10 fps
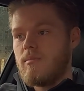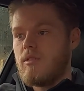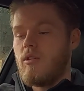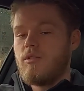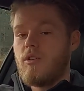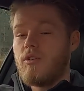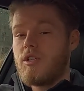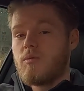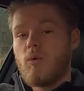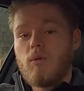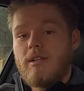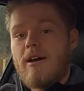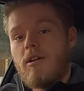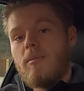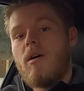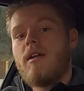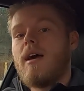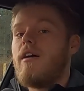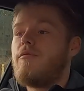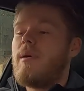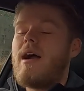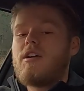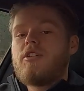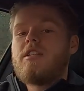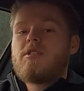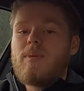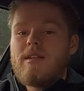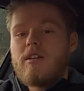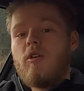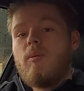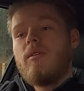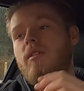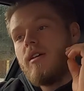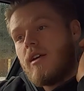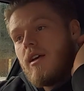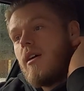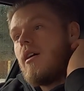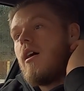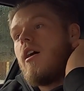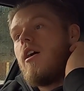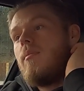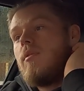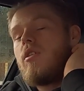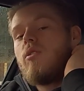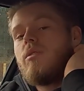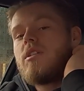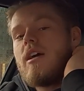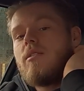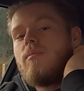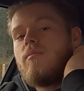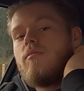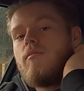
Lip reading: Not just worn down like mine have, but actually split open. You can always get them